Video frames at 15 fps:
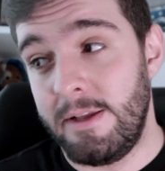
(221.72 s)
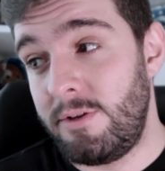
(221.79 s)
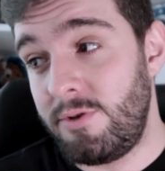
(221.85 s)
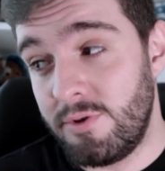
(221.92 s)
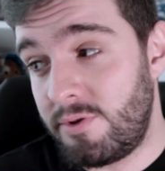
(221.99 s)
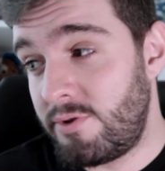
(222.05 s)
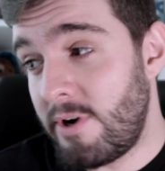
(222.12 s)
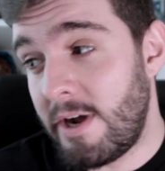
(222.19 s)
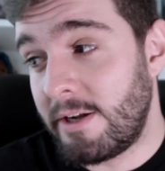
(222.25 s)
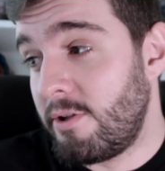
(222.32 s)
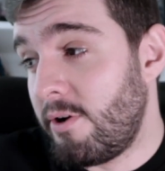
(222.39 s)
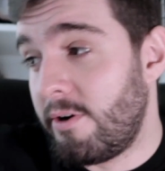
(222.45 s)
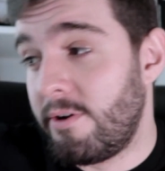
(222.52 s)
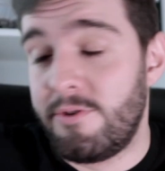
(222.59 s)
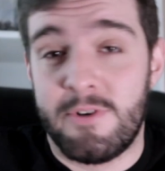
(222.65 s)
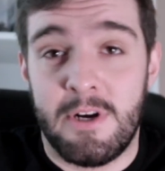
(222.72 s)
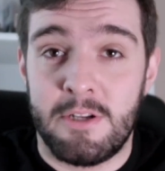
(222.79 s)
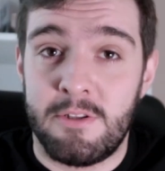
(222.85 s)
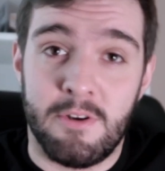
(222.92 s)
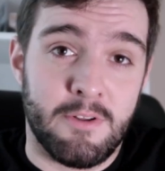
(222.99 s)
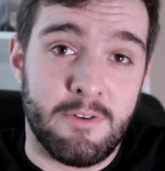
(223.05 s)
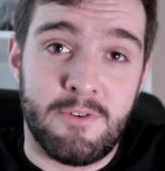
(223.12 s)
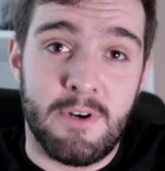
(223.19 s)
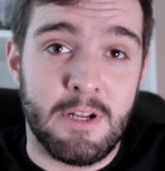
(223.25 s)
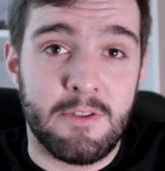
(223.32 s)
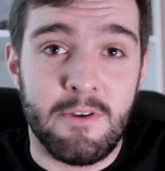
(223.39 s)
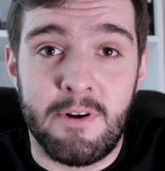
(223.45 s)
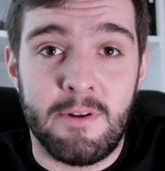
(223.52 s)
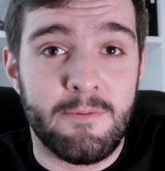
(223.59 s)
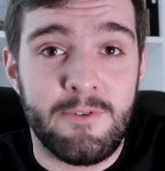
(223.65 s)
It just dragged on and dragged on and
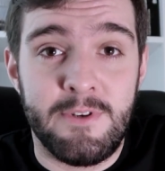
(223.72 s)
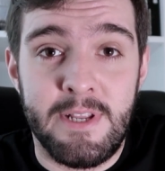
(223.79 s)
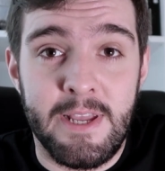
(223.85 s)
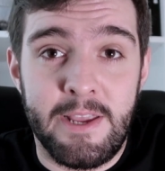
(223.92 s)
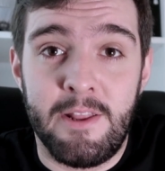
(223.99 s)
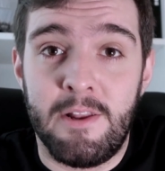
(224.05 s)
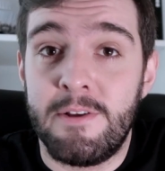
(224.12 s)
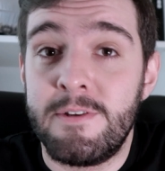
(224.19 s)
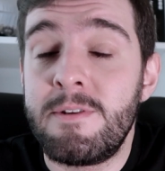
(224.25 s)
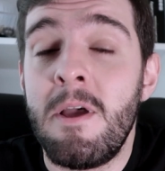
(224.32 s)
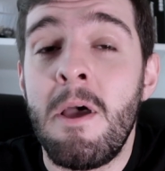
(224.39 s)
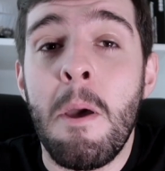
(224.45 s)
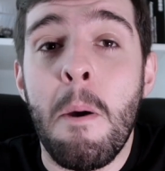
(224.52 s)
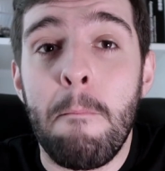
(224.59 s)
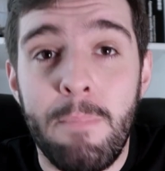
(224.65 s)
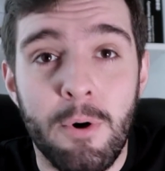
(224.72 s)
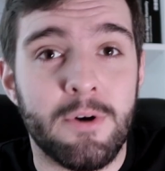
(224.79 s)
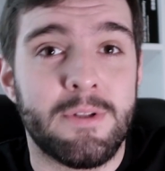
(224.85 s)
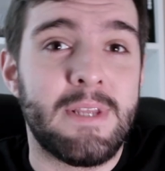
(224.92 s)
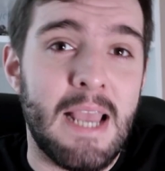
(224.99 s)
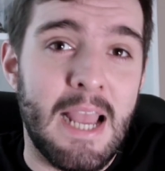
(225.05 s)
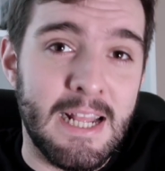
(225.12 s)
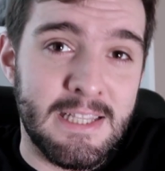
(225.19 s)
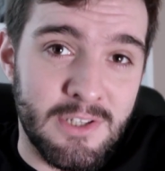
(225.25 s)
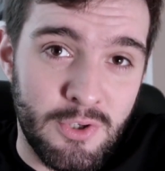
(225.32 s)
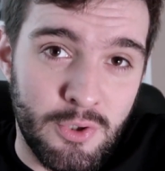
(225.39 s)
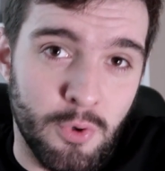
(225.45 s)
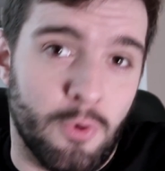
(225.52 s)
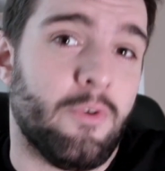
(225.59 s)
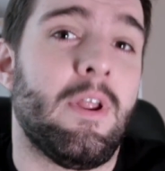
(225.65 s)
dragged on. It was ridiculous. But
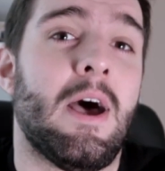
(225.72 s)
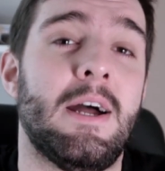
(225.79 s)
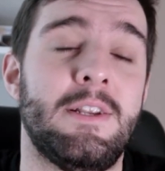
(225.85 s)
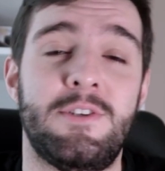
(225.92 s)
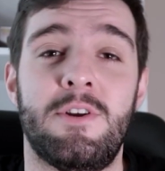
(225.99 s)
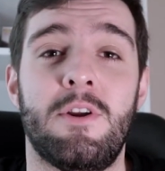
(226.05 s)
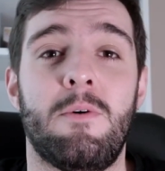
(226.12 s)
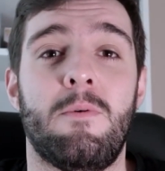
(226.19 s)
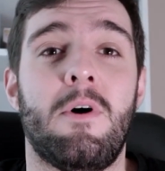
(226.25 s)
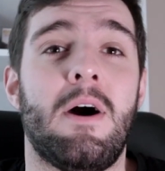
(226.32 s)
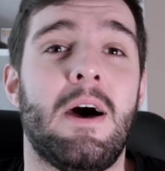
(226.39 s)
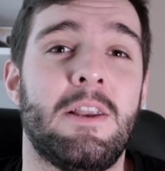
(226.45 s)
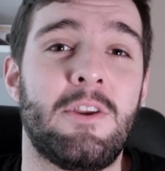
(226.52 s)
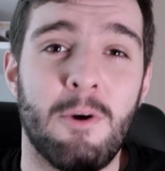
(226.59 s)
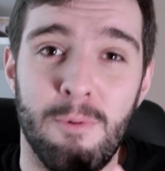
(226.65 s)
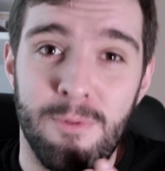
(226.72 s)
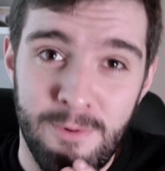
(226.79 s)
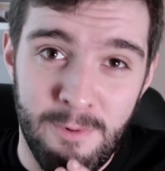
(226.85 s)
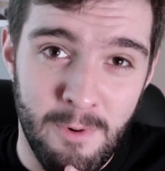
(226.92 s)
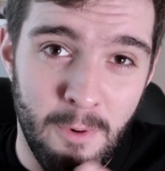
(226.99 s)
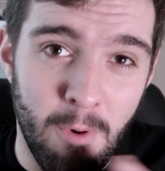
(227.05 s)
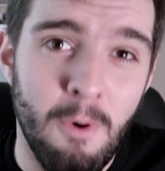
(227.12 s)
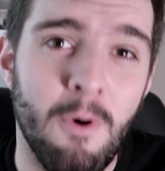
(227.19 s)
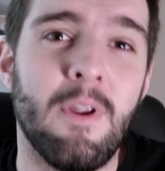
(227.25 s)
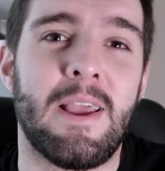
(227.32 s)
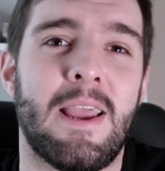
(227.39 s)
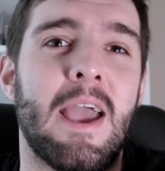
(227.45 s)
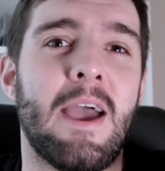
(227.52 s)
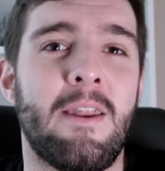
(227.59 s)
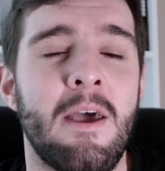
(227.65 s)
it's done. And you know what? I'd go through it
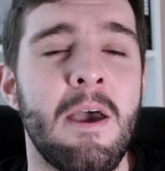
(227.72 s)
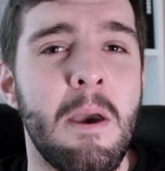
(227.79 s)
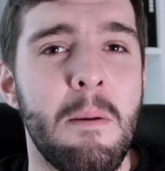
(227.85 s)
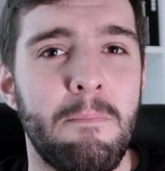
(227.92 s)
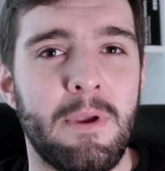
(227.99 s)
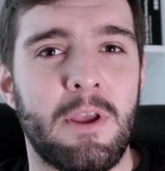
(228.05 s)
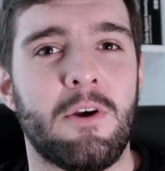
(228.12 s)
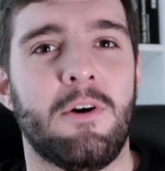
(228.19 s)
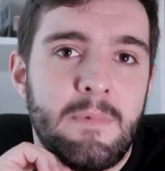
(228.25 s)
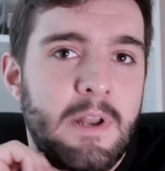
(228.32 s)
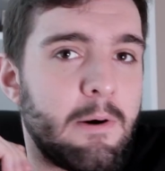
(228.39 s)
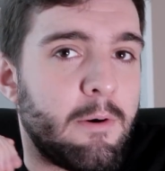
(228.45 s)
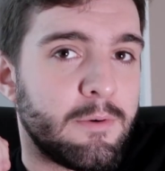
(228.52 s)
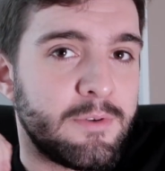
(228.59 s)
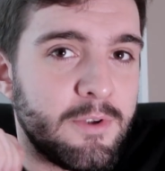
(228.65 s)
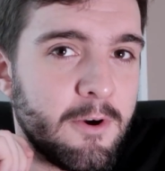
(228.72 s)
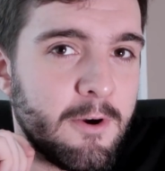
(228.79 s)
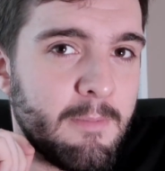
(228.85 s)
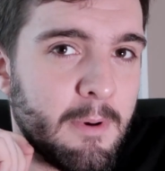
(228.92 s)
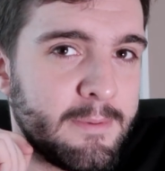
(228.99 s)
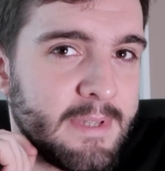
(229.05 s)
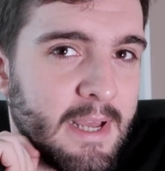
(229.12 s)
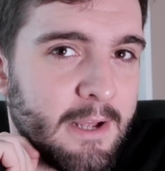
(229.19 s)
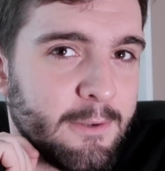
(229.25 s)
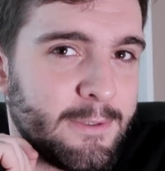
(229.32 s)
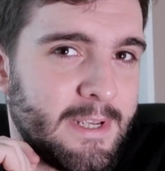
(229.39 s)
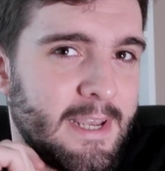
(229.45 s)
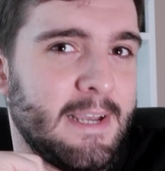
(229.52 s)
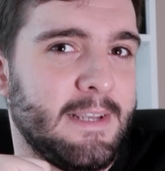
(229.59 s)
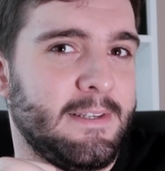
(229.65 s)
all again. Now, I was talking about
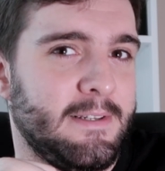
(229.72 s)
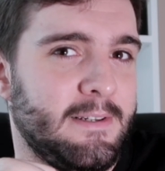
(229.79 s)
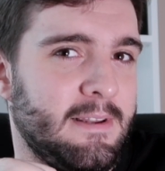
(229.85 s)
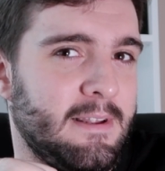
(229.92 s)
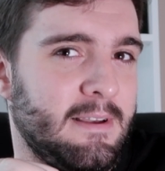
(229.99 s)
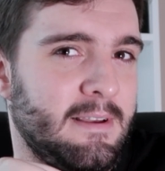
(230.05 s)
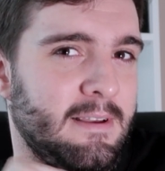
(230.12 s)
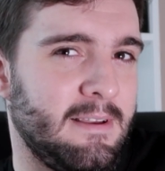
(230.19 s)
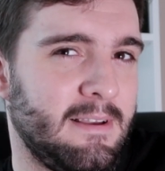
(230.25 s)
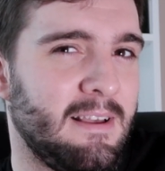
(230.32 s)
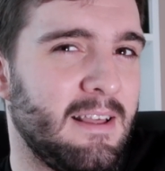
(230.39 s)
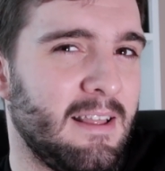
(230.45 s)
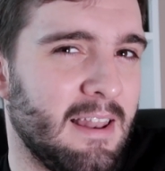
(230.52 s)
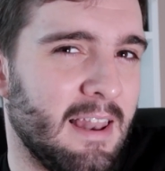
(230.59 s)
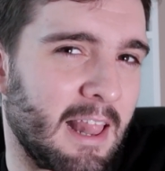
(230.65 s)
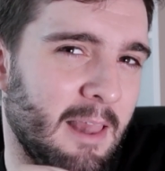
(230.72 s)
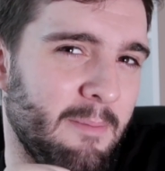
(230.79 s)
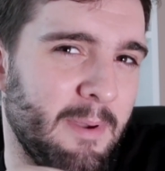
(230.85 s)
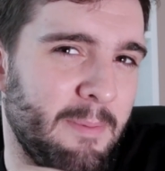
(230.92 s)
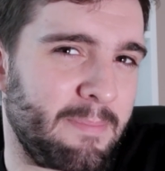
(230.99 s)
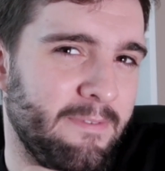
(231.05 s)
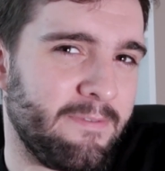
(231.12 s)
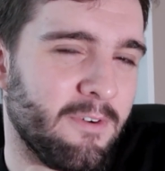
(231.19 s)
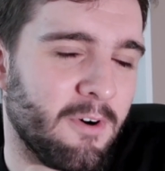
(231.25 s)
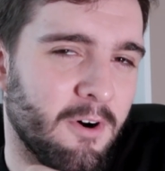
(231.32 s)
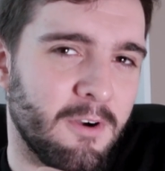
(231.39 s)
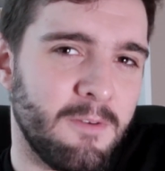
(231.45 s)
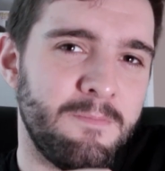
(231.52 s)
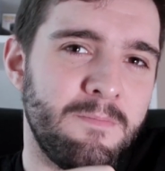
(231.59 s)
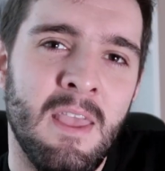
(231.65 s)
downsizing a little bit
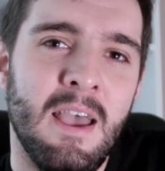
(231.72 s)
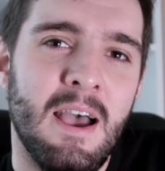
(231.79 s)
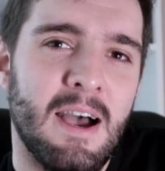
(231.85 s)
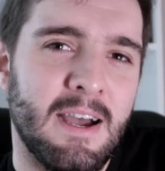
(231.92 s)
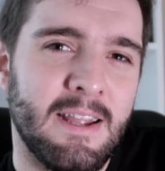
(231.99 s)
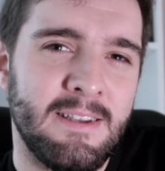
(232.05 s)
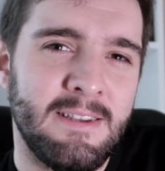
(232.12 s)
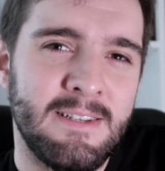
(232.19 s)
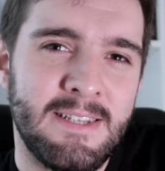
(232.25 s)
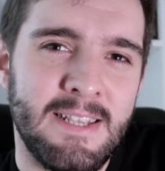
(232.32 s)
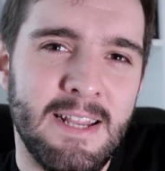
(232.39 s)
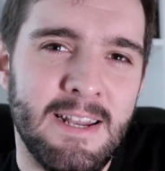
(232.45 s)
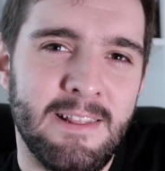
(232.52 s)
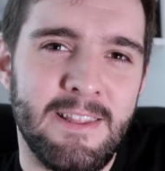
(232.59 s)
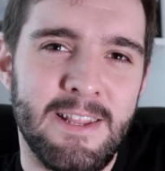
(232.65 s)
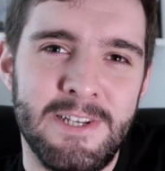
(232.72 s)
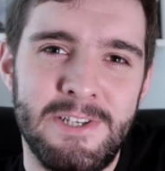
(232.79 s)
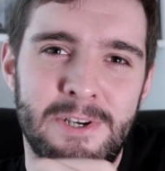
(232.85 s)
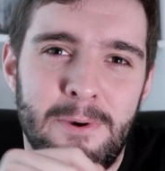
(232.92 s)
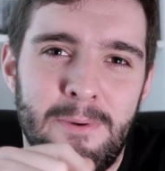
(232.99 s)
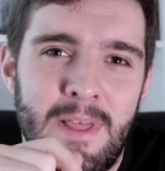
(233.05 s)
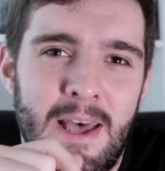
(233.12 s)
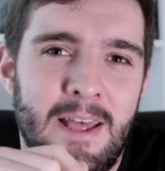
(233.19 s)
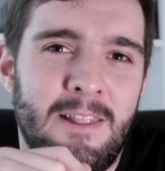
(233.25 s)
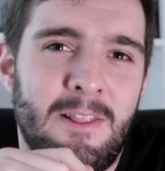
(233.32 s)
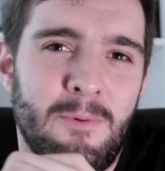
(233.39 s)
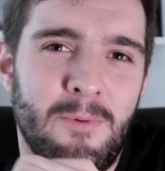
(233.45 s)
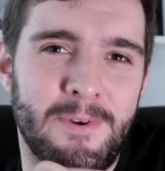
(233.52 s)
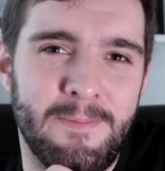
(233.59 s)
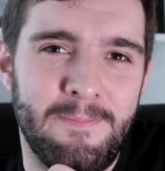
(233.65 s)
before. And you've seen in the intro
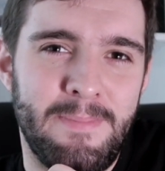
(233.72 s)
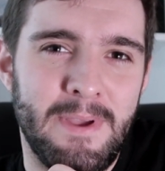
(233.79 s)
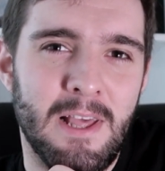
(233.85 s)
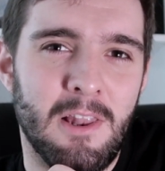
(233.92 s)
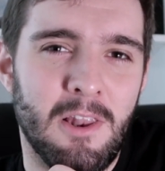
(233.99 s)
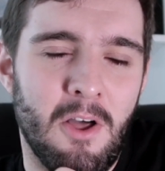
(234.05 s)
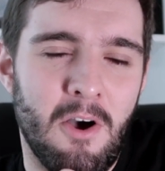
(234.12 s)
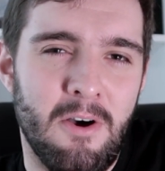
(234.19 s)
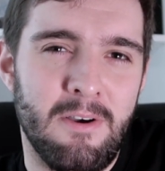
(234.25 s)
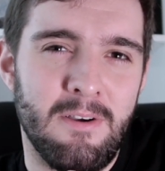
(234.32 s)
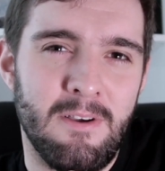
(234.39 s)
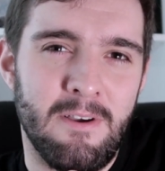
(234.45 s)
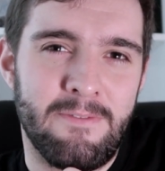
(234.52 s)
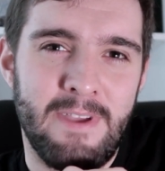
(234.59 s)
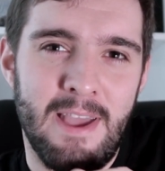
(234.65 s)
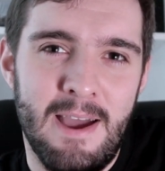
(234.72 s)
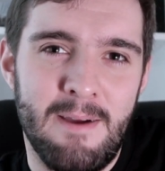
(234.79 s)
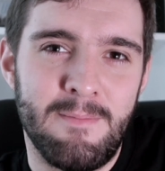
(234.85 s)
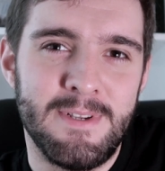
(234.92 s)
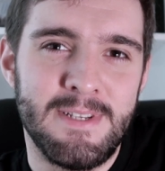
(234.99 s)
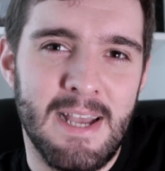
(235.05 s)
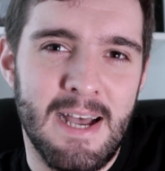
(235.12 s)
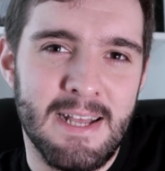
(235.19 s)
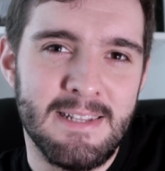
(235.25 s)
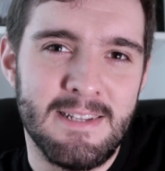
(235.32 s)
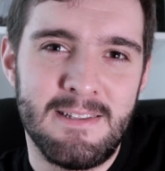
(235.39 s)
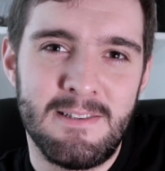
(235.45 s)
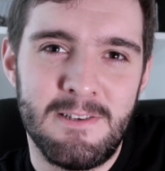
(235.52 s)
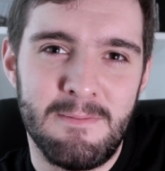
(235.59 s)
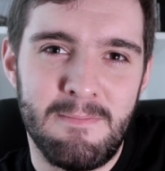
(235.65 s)
that there wouldn't be a lot of cameras
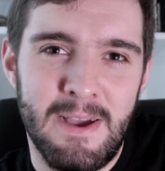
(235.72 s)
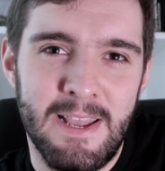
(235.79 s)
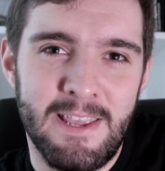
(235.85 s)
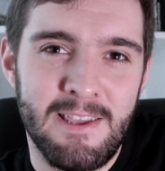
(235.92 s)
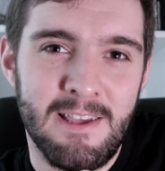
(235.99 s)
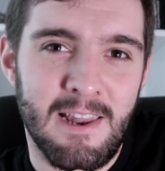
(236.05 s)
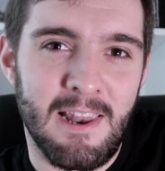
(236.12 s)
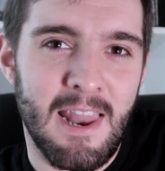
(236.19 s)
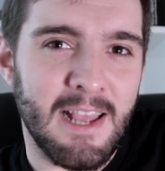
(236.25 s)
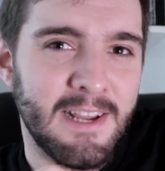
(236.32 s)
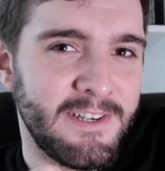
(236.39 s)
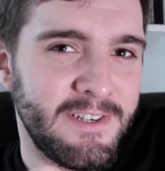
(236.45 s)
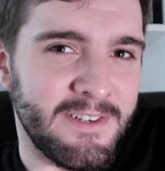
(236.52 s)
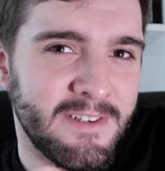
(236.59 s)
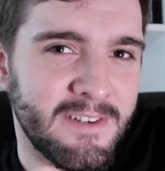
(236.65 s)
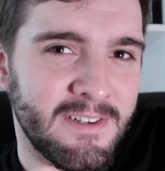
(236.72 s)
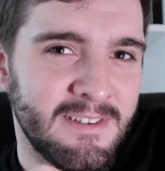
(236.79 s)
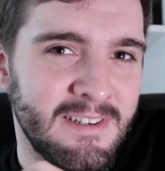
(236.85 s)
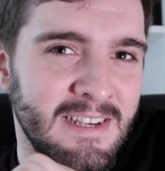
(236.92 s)
added to my collection.